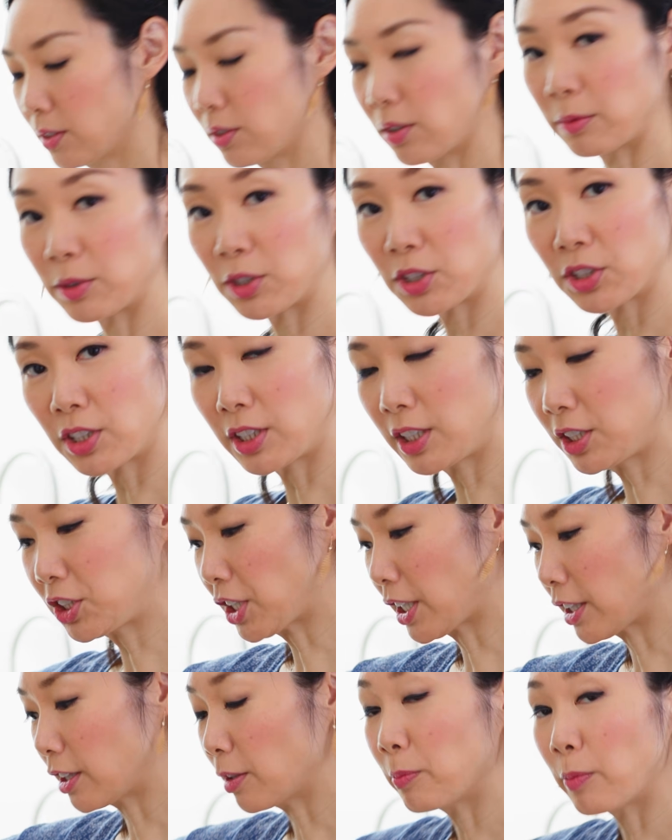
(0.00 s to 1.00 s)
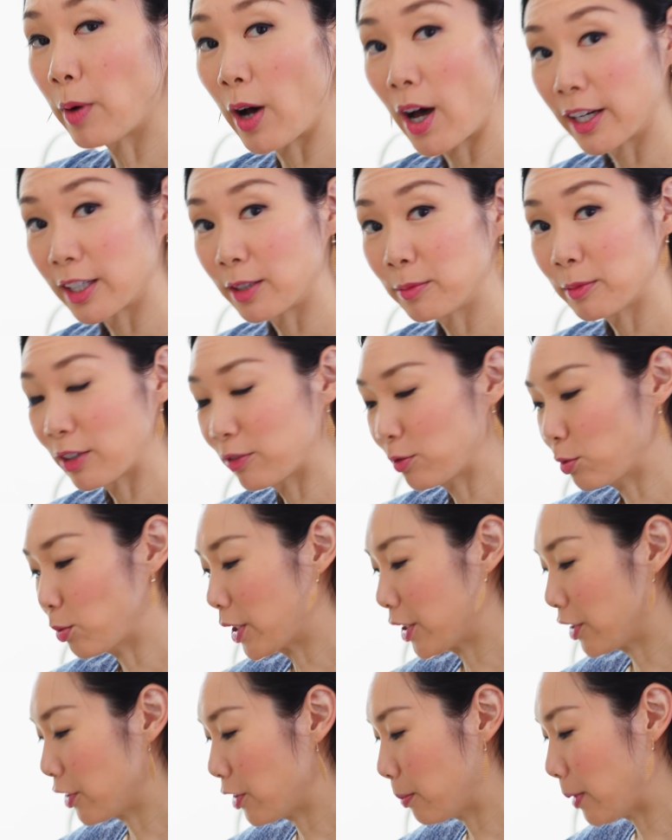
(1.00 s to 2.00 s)
So I'm just gonna check the bottom of
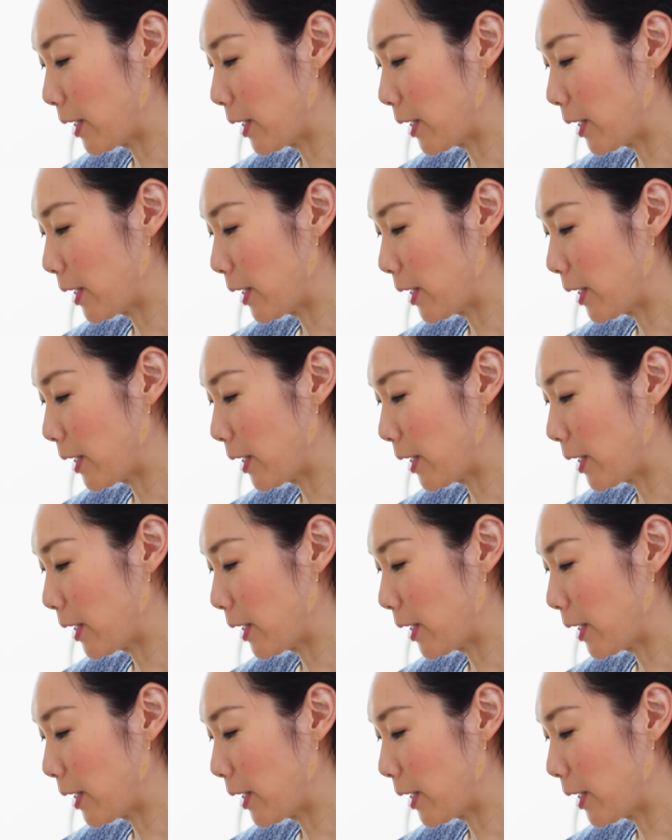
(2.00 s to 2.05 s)
one of the